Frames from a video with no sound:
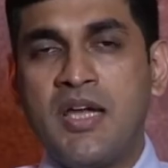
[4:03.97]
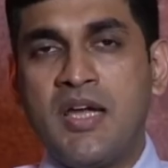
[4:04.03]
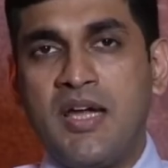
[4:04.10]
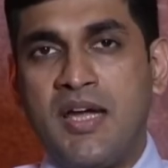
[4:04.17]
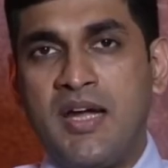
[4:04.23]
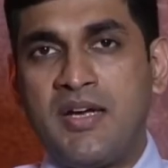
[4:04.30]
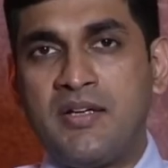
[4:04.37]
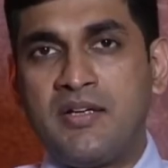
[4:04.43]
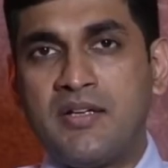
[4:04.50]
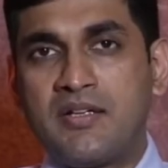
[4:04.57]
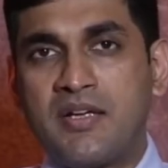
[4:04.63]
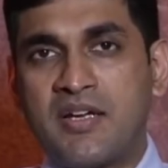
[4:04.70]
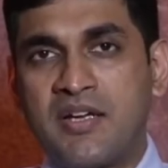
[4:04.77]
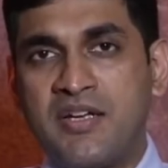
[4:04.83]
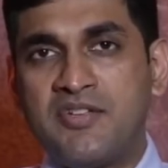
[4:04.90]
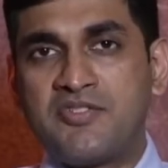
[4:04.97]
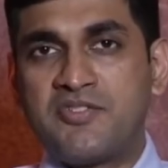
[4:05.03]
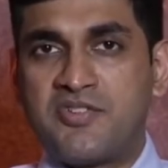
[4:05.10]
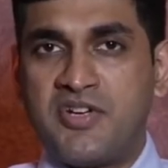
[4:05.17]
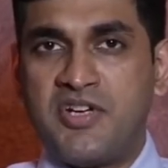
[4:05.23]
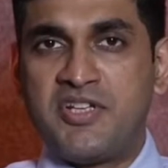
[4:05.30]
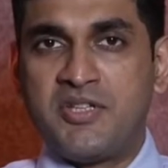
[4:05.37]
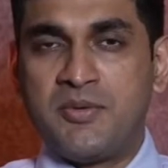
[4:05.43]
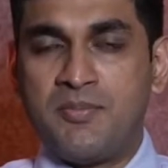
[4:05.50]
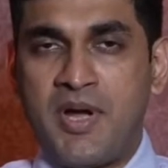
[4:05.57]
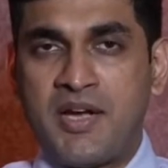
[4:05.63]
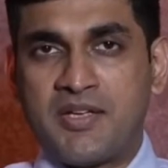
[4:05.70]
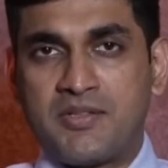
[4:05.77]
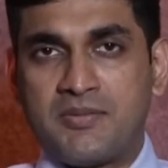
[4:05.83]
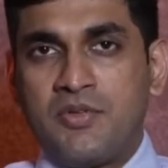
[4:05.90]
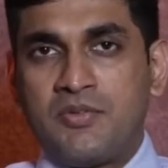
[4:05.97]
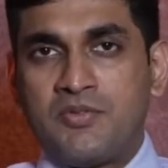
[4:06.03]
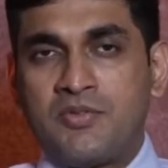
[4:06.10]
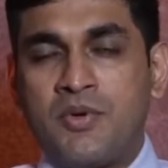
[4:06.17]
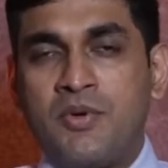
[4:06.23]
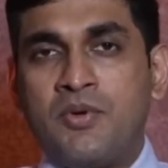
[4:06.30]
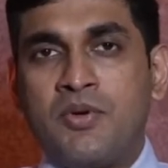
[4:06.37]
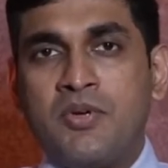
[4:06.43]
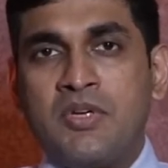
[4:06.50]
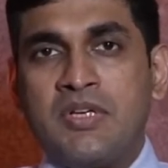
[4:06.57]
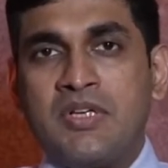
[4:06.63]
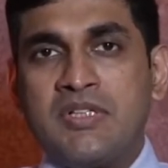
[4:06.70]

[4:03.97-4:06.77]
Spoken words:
and again strain the back. So